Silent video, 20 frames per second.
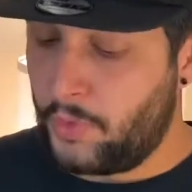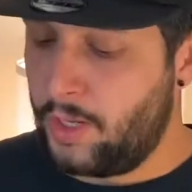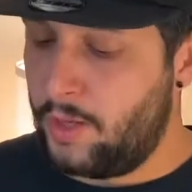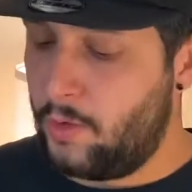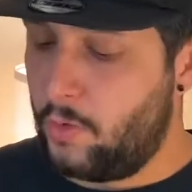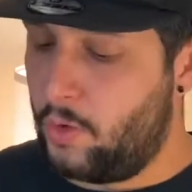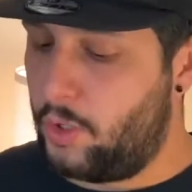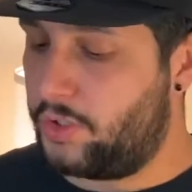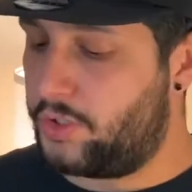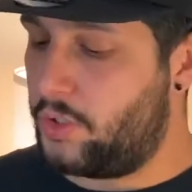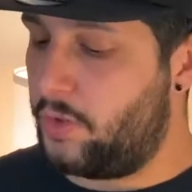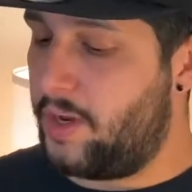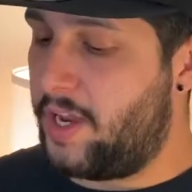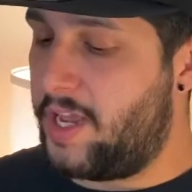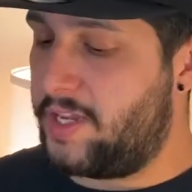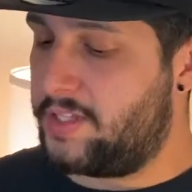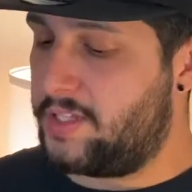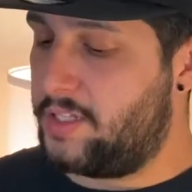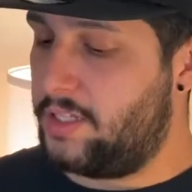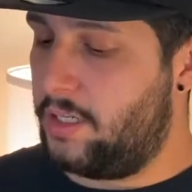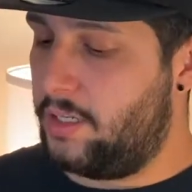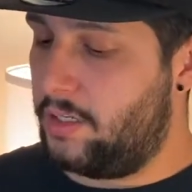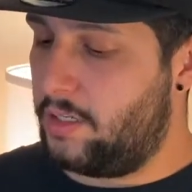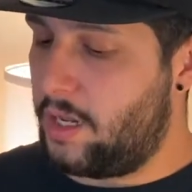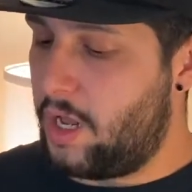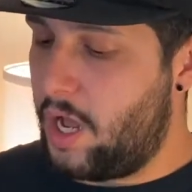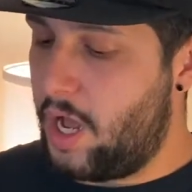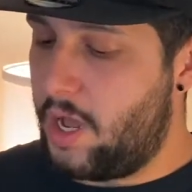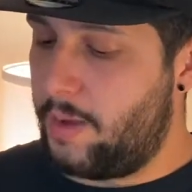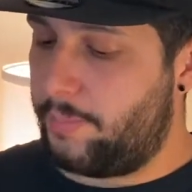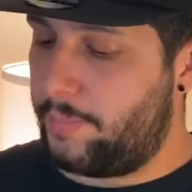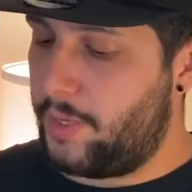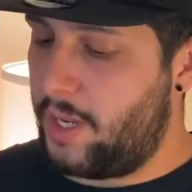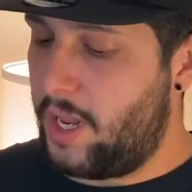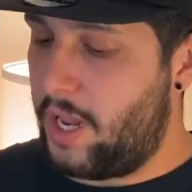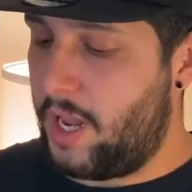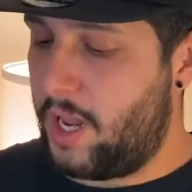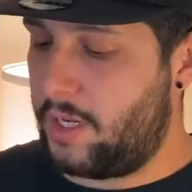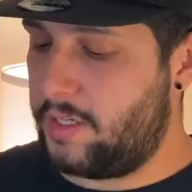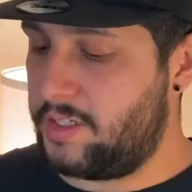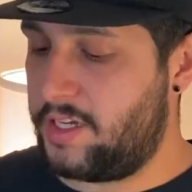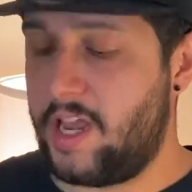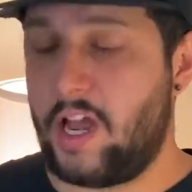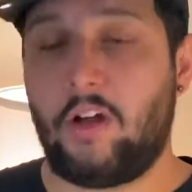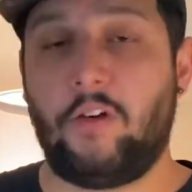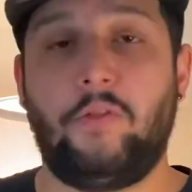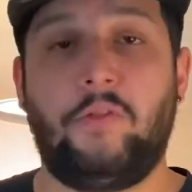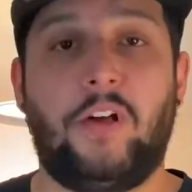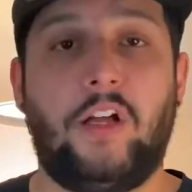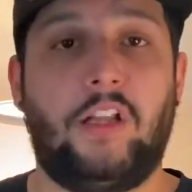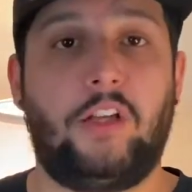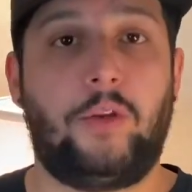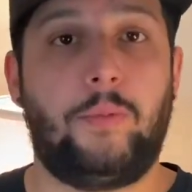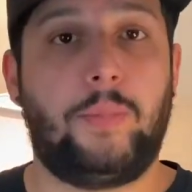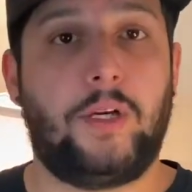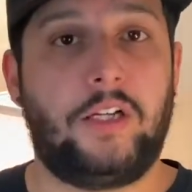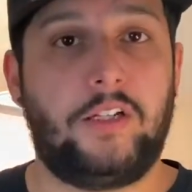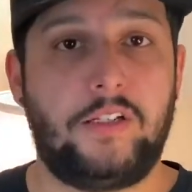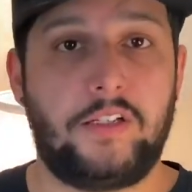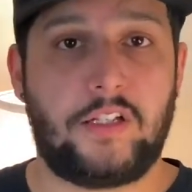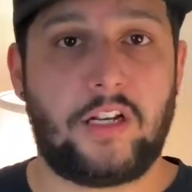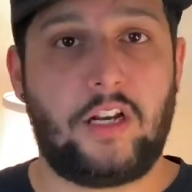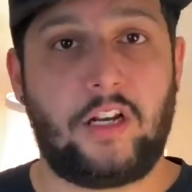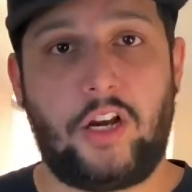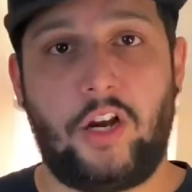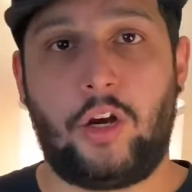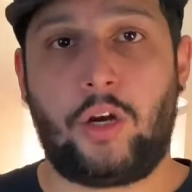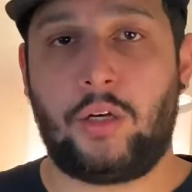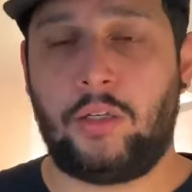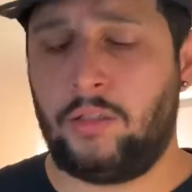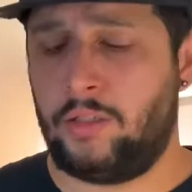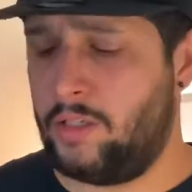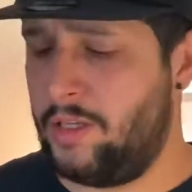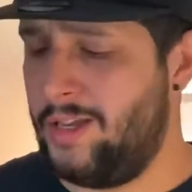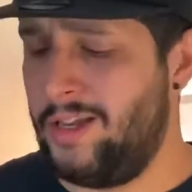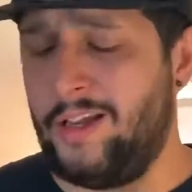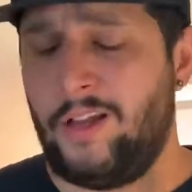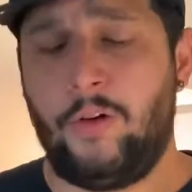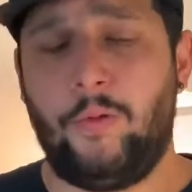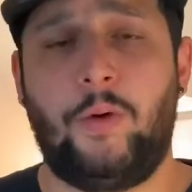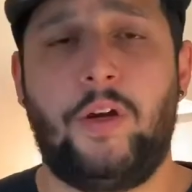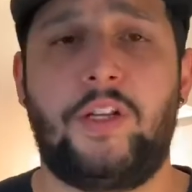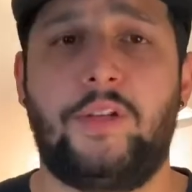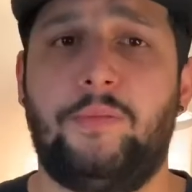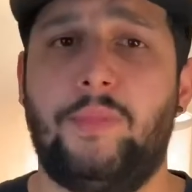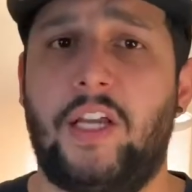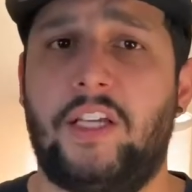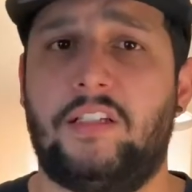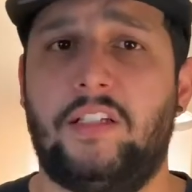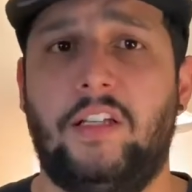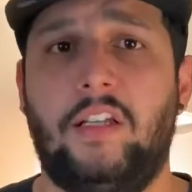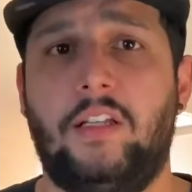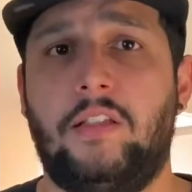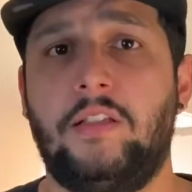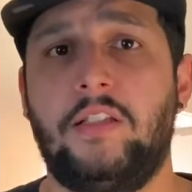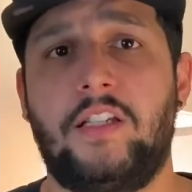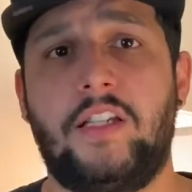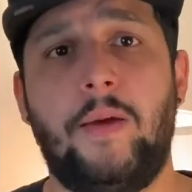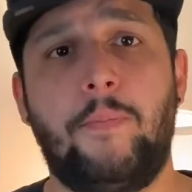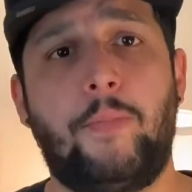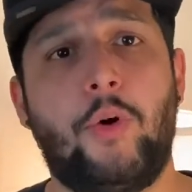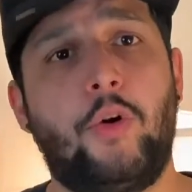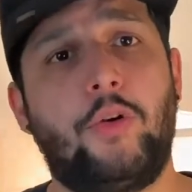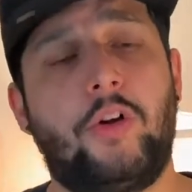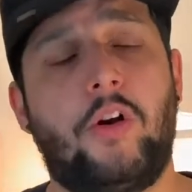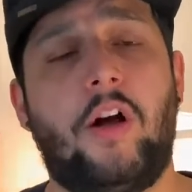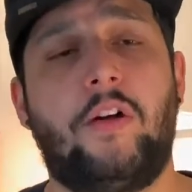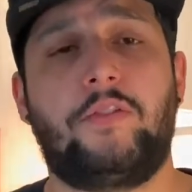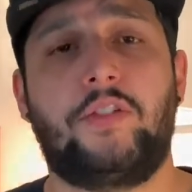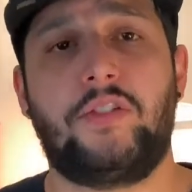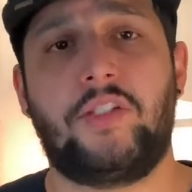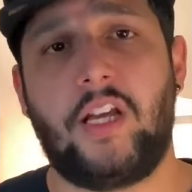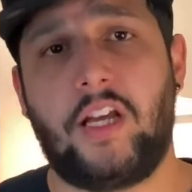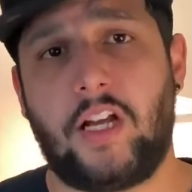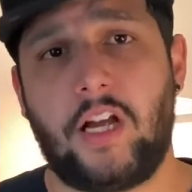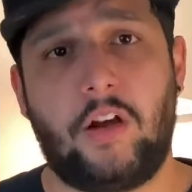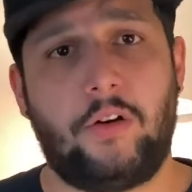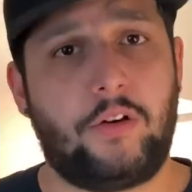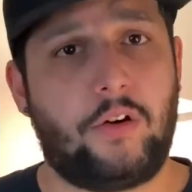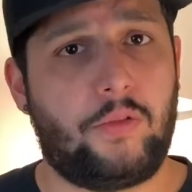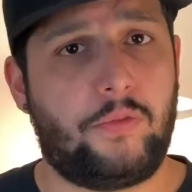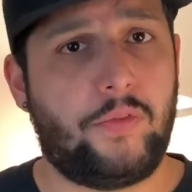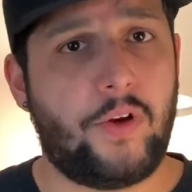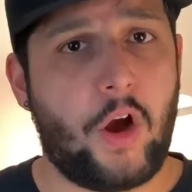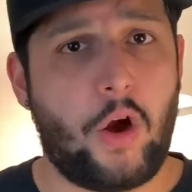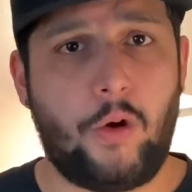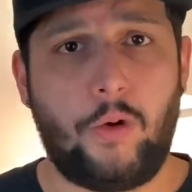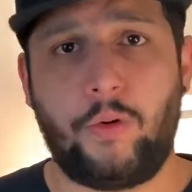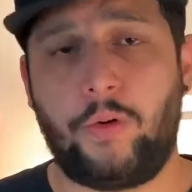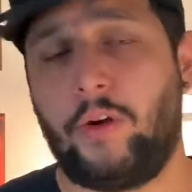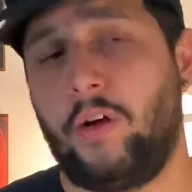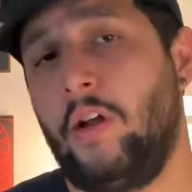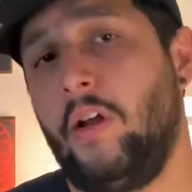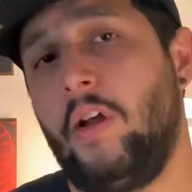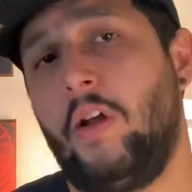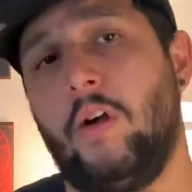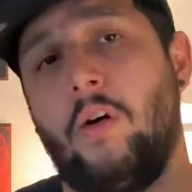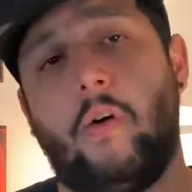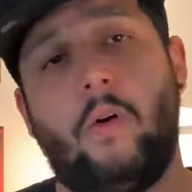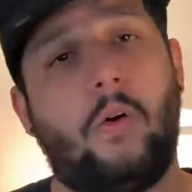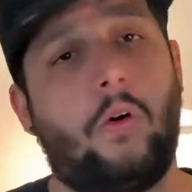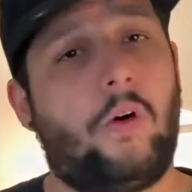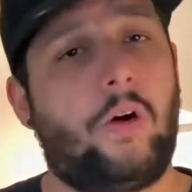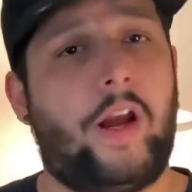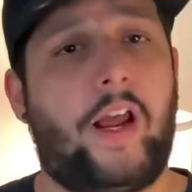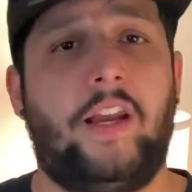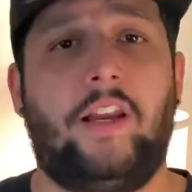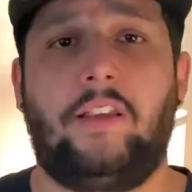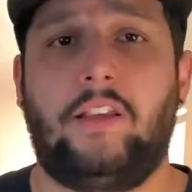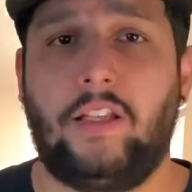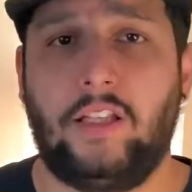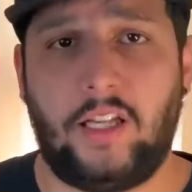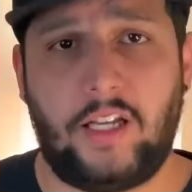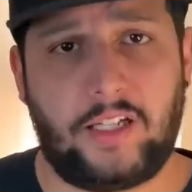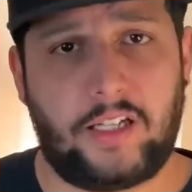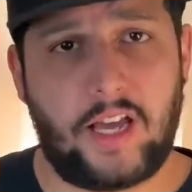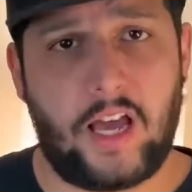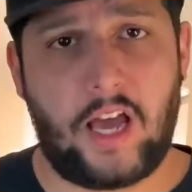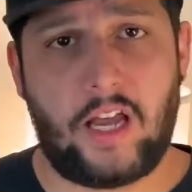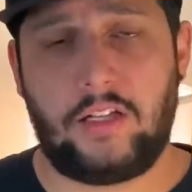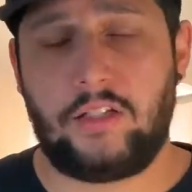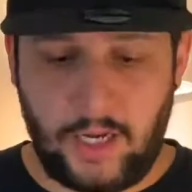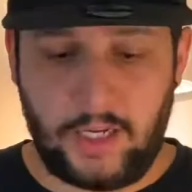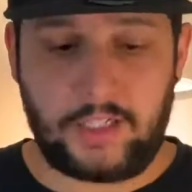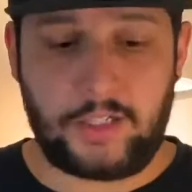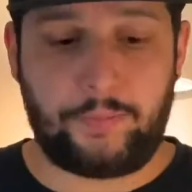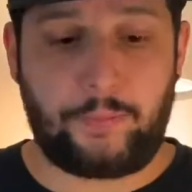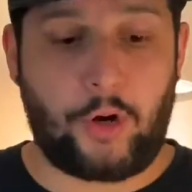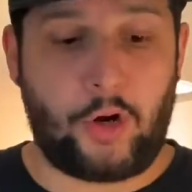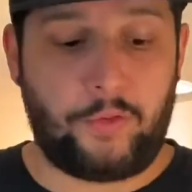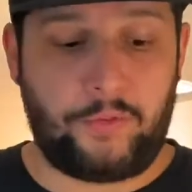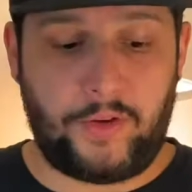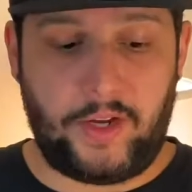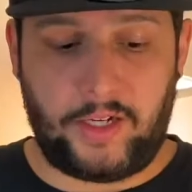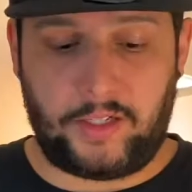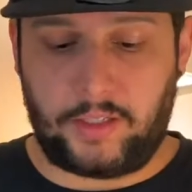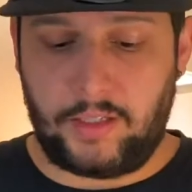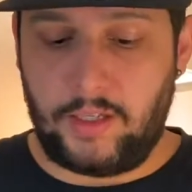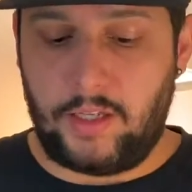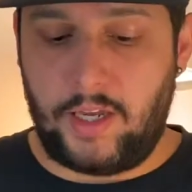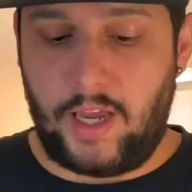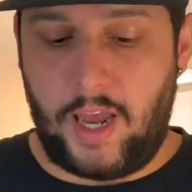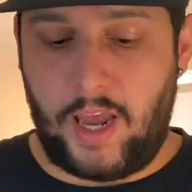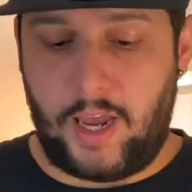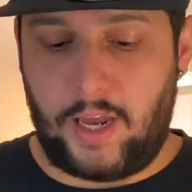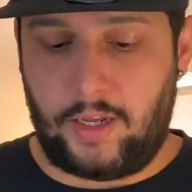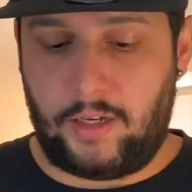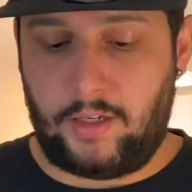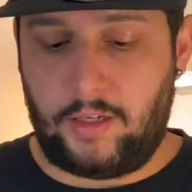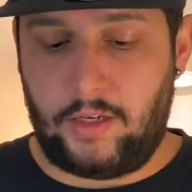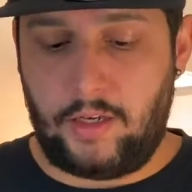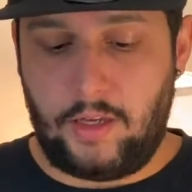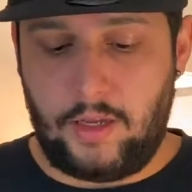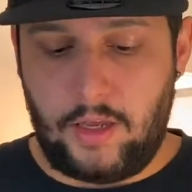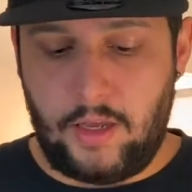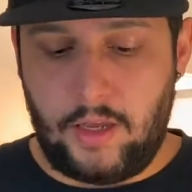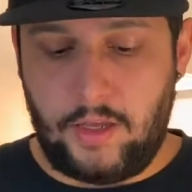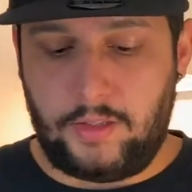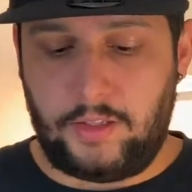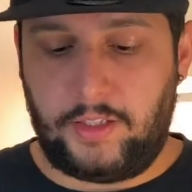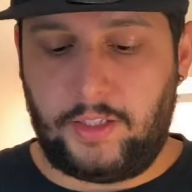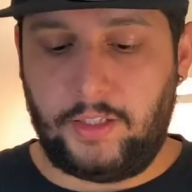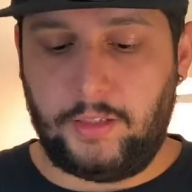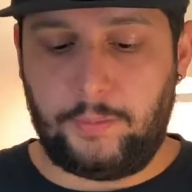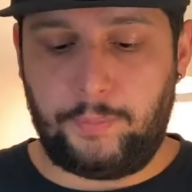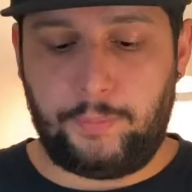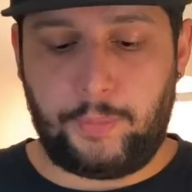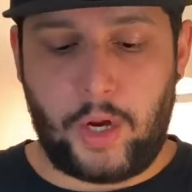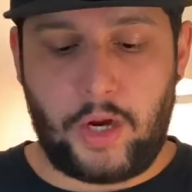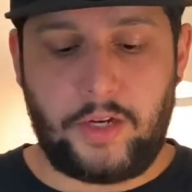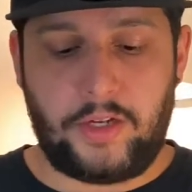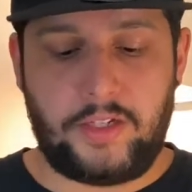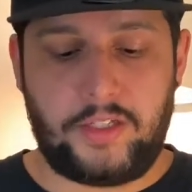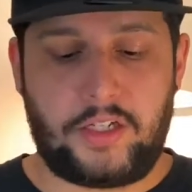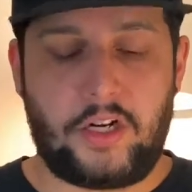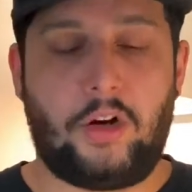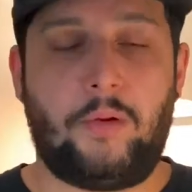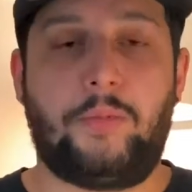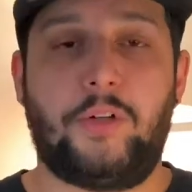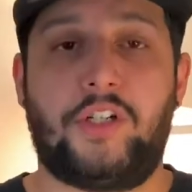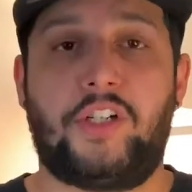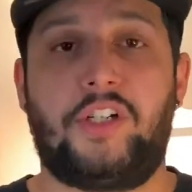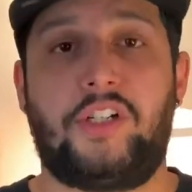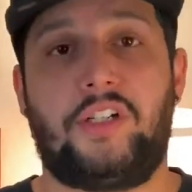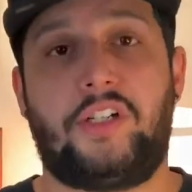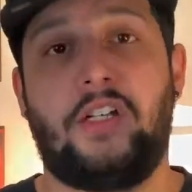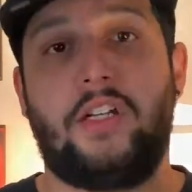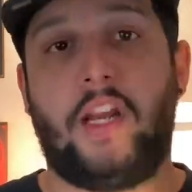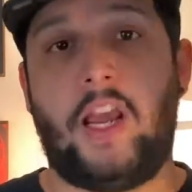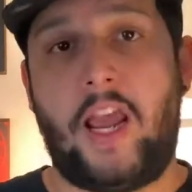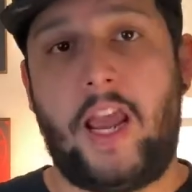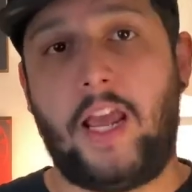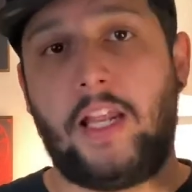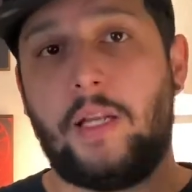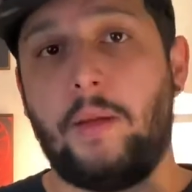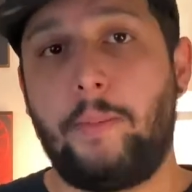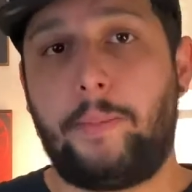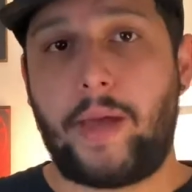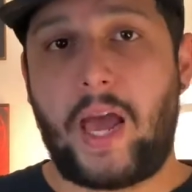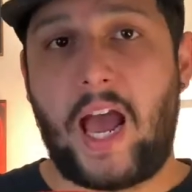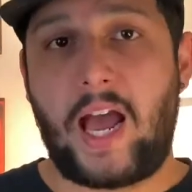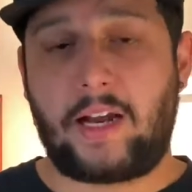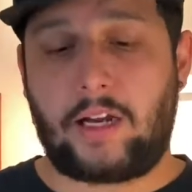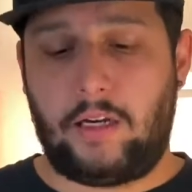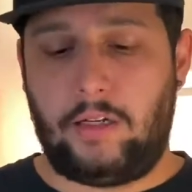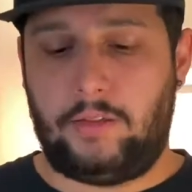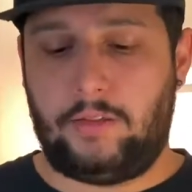Also, it has the up and down volume buttons on here, which makes it simple. You don't have to take out your phone or anything like that. It's perfect, and the buttons are positioned in the back.